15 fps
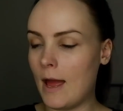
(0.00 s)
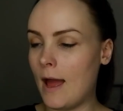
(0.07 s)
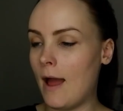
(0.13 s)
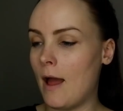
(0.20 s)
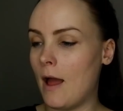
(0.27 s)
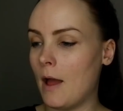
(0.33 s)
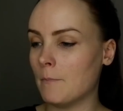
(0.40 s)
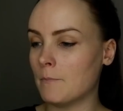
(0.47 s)

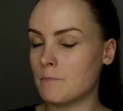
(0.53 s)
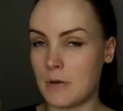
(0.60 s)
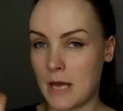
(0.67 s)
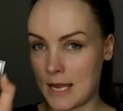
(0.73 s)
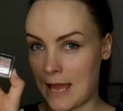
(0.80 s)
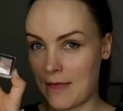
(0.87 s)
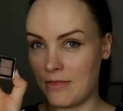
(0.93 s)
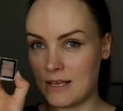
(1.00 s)

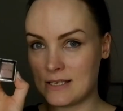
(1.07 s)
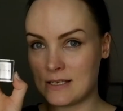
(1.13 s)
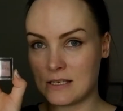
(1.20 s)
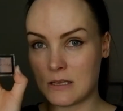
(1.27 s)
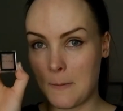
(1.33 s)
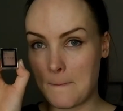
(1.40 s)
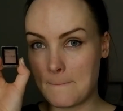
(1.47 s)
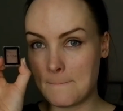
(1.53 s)
But again, this
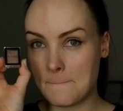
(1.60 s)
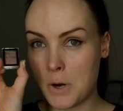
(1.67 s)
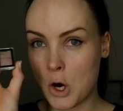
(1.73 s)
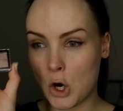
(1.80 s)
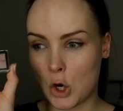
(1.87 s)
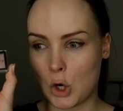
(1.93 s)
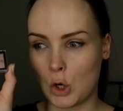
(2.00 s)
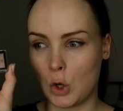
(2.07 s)
is the
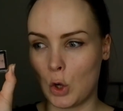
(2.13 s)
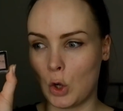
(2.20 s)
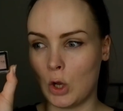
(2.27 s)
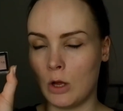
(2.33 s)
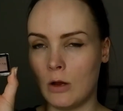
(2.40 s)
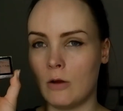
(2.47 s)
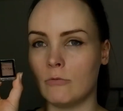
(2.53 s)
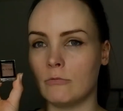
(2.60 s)

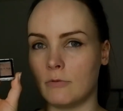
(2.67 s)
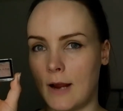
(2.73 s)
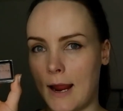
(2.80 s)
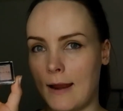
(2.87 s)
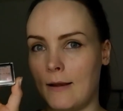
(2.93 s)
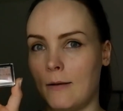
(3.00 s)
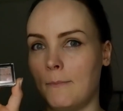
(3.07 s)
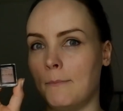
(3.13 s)
pearl
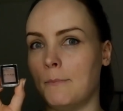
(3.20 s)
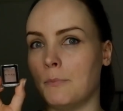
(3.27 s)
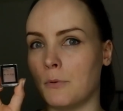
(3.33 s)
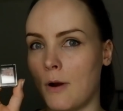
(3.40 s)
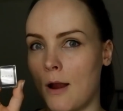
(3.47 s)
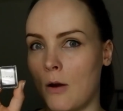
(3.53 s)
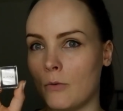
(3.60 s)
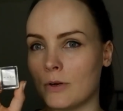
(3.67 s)
red
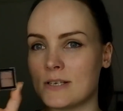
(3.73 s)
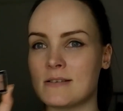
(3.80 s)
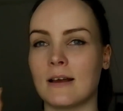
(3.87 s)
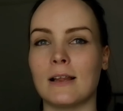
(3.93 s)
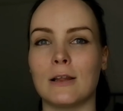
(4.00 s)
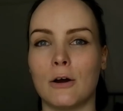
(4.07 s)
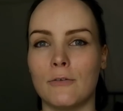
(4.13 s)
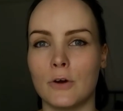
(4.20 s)
brown because
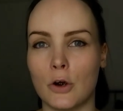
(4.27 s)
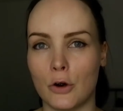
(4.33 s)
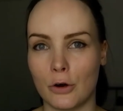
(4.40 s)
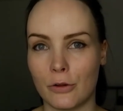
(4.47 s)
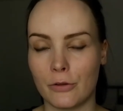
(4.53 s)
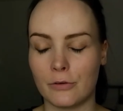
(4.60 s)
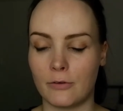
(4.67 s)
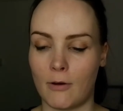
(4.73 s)
I love
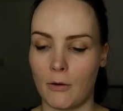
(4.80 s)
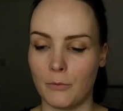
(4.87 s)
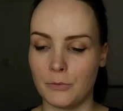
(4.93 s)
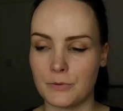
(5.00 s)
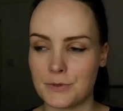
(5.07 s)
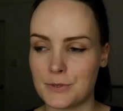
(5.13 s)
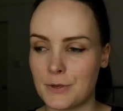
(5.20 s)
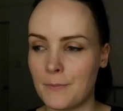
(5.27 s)
earth
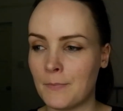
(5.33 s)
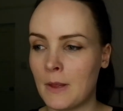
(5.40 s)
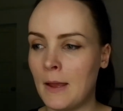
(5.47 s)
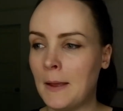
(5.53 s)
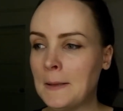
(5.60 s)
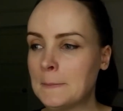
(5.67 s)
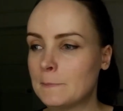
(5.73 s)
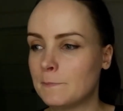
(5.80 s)
tones.
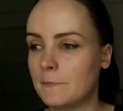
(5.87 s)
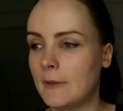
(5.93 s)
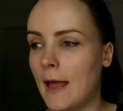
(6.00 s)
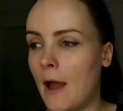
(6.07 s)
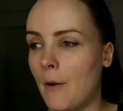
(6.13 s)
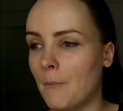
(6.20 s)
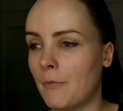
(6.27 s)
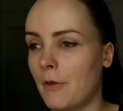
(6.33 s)

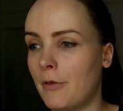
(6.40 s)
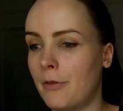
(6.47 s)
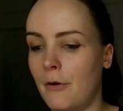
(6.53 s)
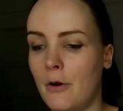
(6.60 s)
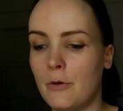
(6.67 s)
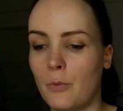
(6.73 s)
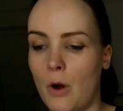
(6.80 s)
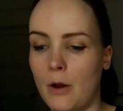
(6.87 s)
Now the
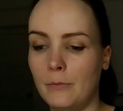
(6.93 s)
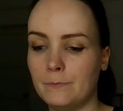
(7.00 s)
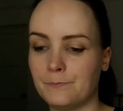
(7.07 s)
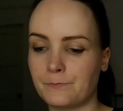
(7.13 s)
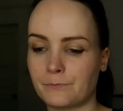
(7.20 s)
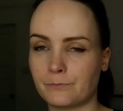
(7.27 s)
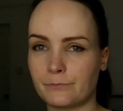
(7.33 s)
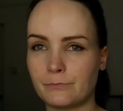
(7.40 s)
third one
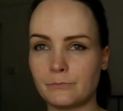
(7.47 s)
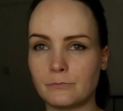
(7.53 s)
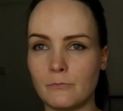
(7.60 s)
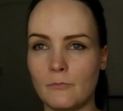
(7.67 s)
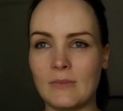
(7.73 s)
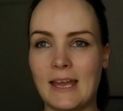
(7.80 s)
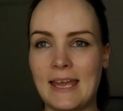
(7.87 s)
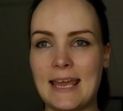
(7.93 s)

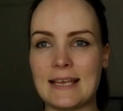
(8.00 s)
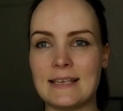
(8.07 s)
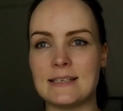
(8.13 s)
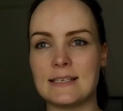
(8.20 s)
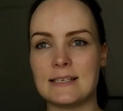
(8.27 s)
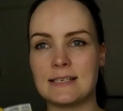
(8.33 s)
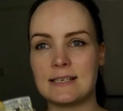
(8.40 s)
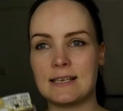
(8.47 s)

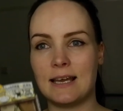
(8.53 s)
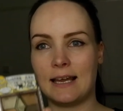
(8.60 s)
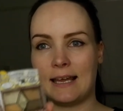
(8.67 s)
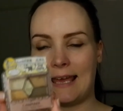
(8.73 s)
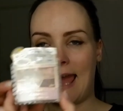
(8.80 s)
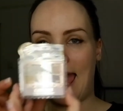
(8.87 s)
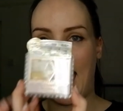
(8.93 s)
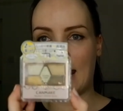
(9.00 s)
is
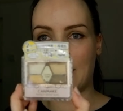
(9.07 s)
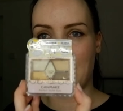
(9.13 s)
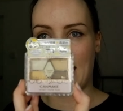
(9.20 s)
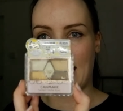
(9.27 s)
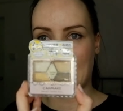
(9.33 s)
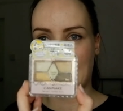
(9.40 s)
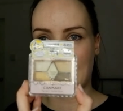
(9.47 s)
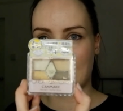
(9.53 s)

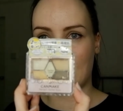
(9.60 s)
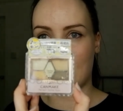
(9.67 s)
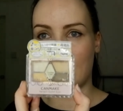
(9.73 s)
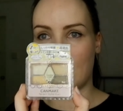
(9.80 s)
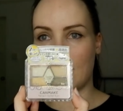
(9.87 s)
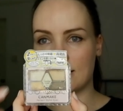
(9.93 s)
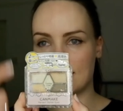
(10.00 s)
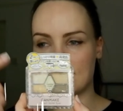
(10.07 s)

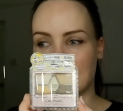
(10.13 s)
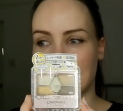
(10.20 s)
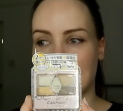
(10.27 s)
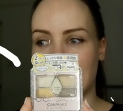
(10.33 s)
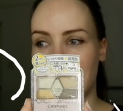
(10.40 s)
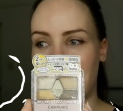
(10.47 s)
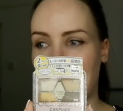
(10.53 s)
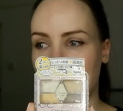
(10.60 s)
Kanebo. It's still
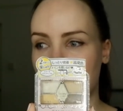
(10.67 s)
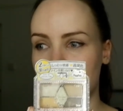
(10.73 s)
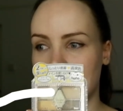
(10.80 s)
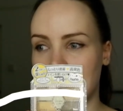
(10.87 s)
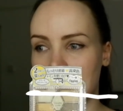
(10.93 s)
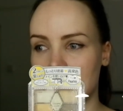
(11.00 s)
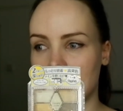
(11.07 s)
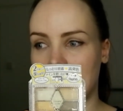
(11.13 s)
in the
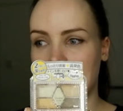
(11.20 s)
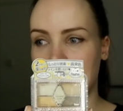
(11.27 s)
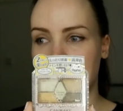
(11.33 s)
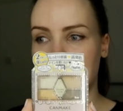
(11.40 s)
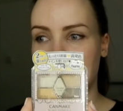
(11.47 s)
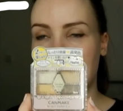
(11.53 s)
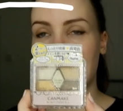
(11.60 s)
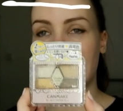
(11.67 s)
packaging, as you can
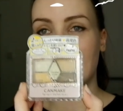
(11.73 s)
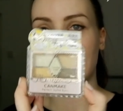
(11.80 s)
see.